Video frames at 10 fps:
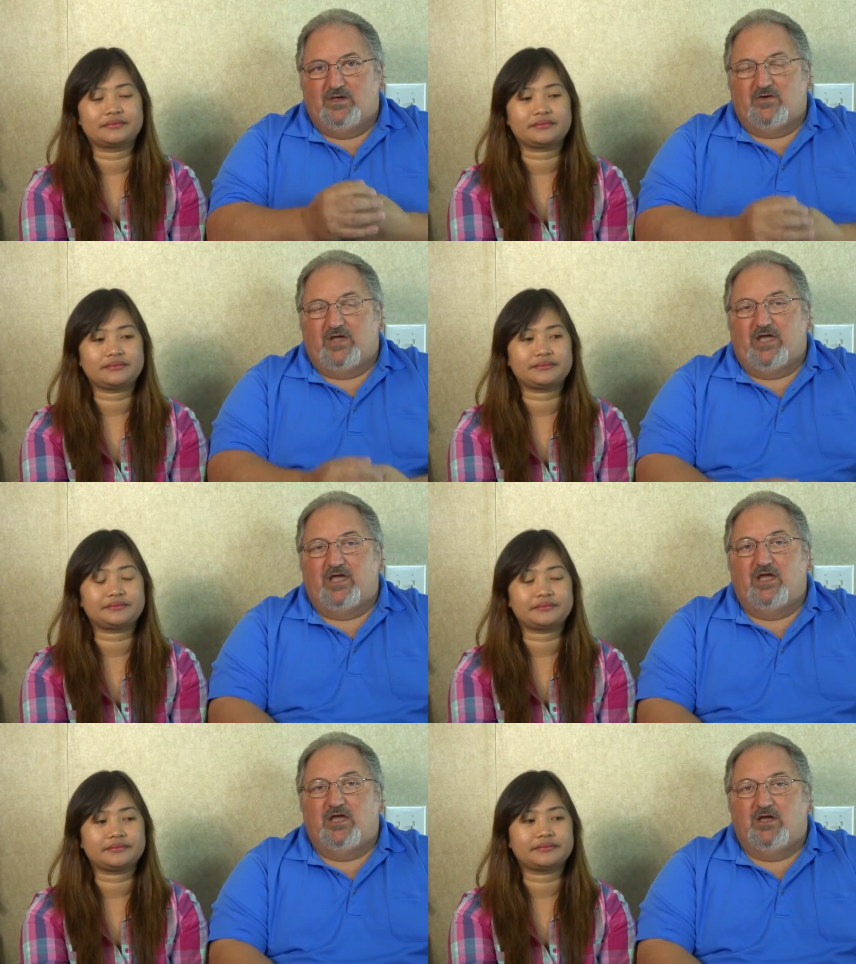
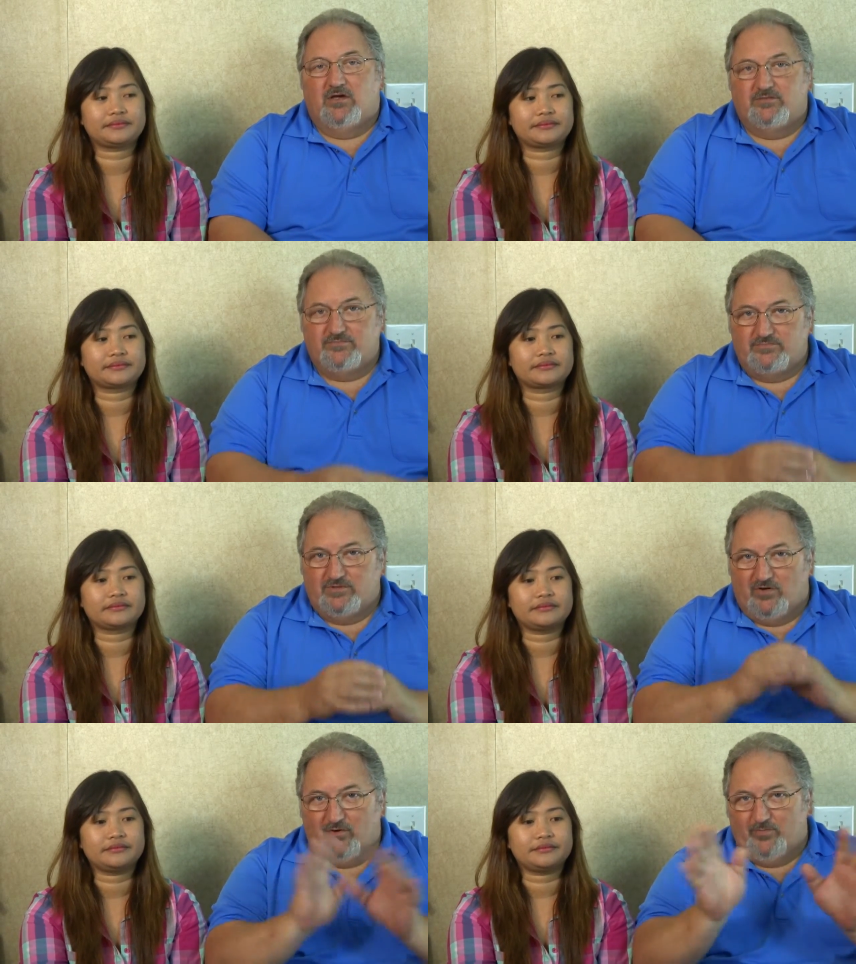Speaker 1: Okay,
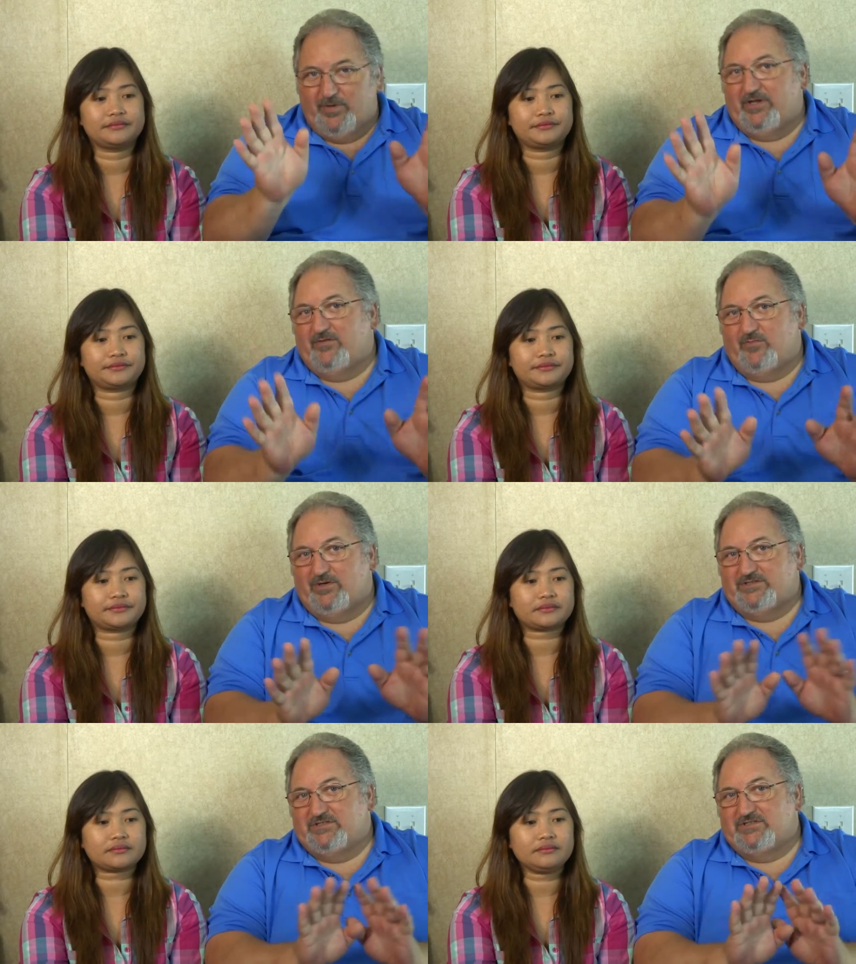don't open either
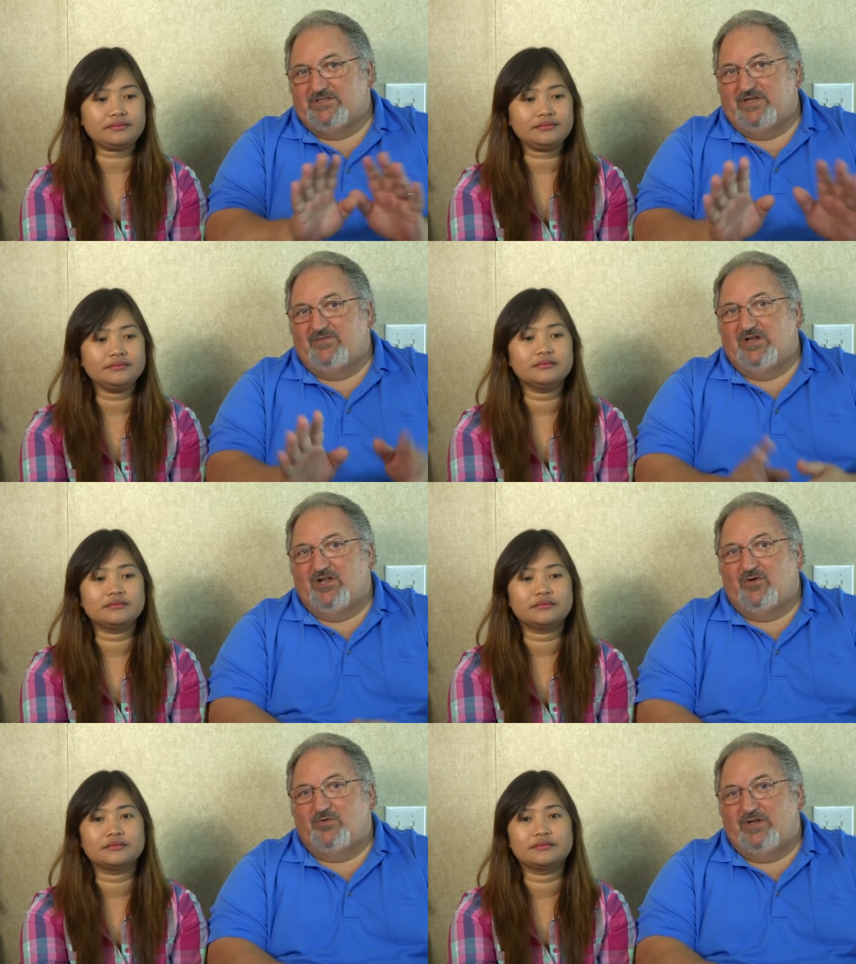one. Just leave it
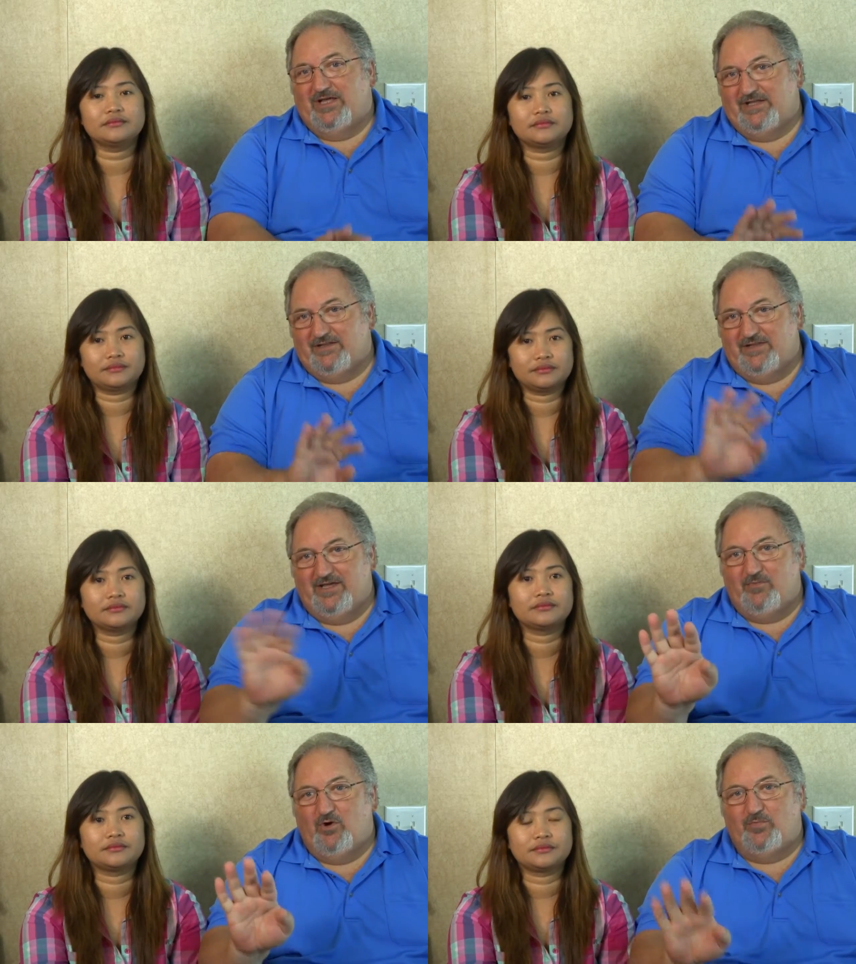alone. Let
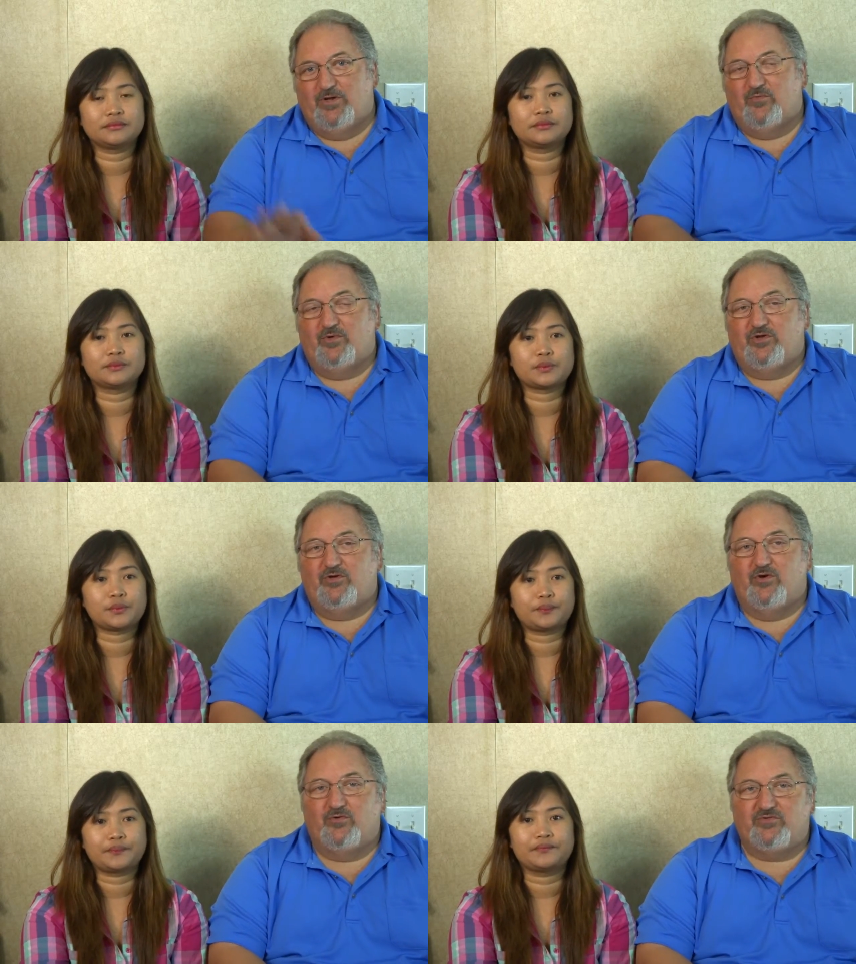them open it when
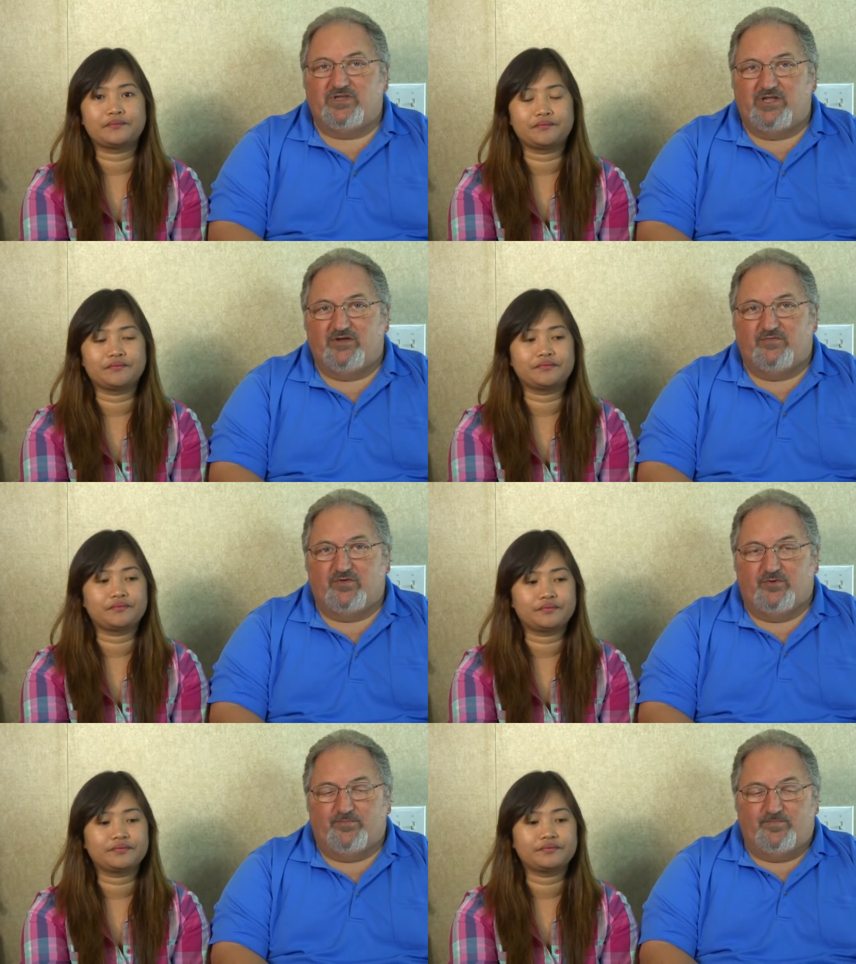you go to the mm.
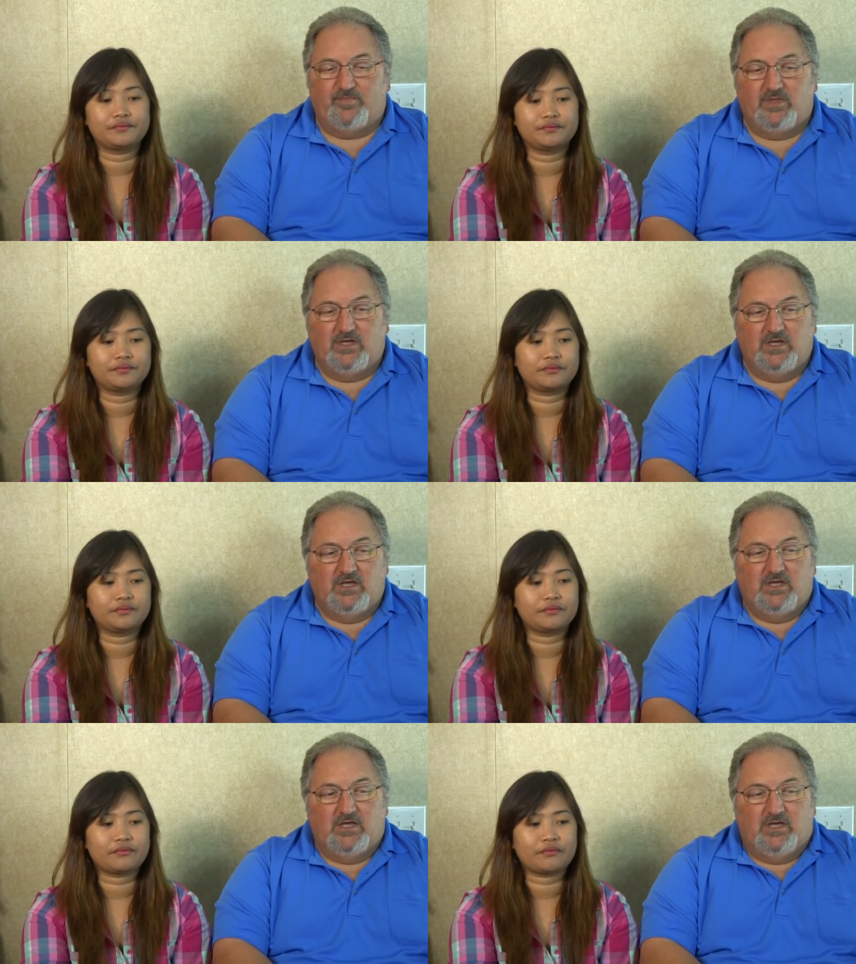interview.
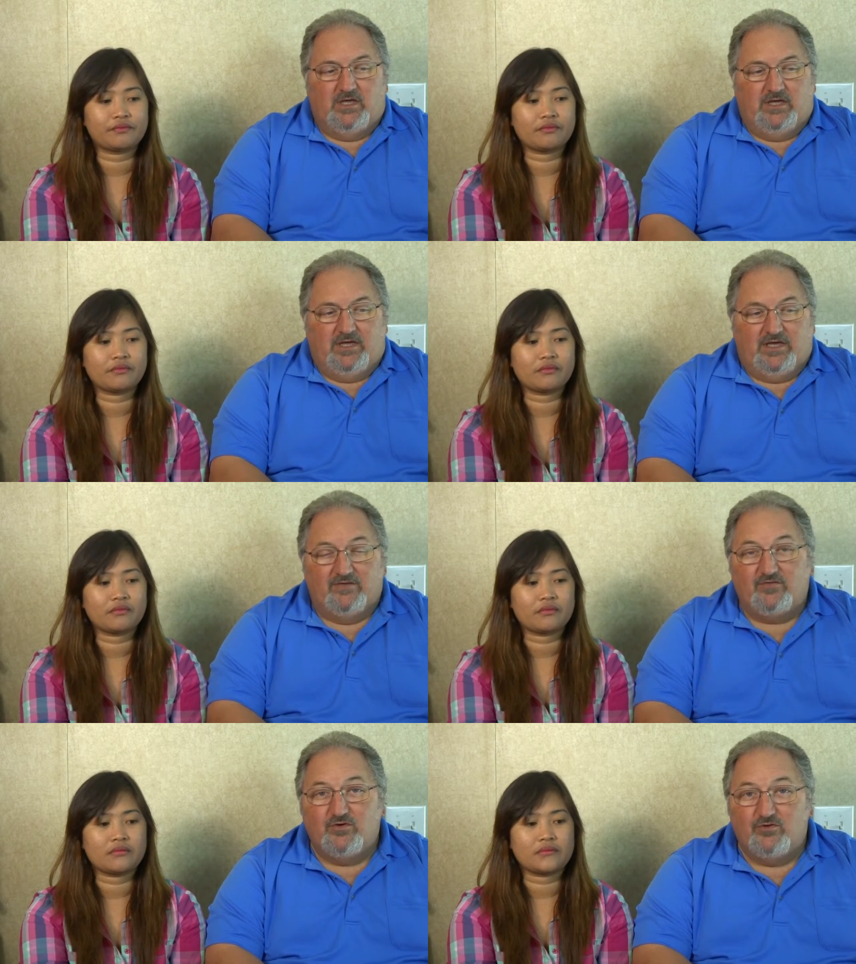
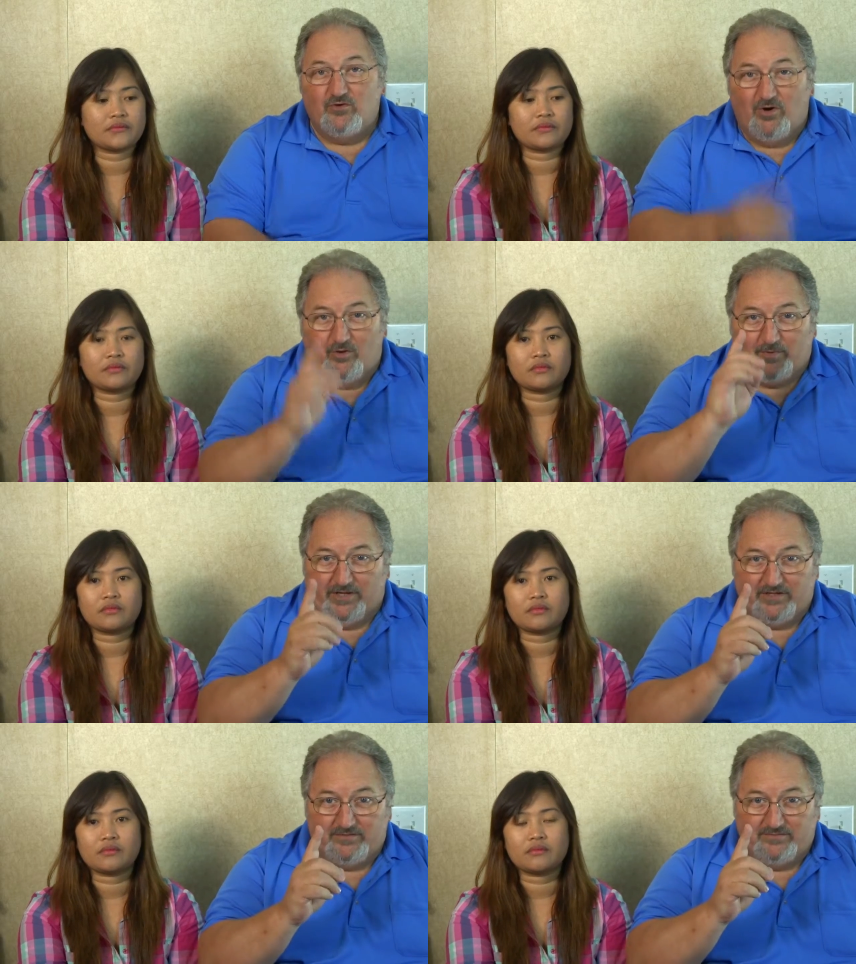If you do
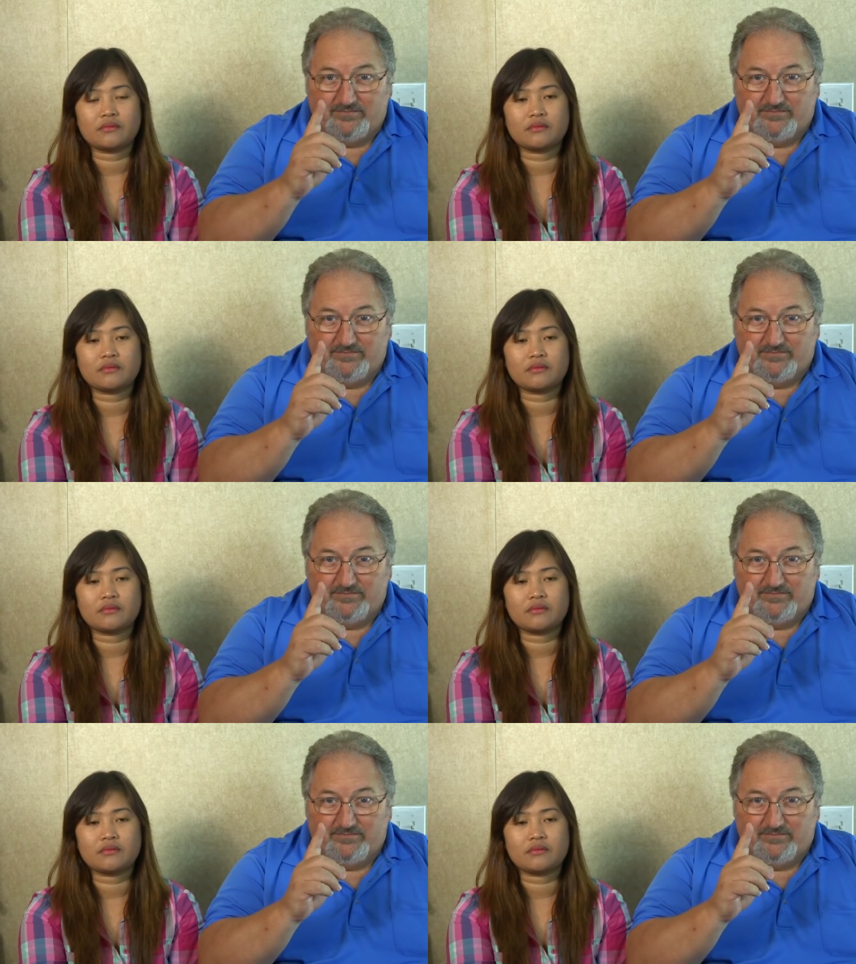open it,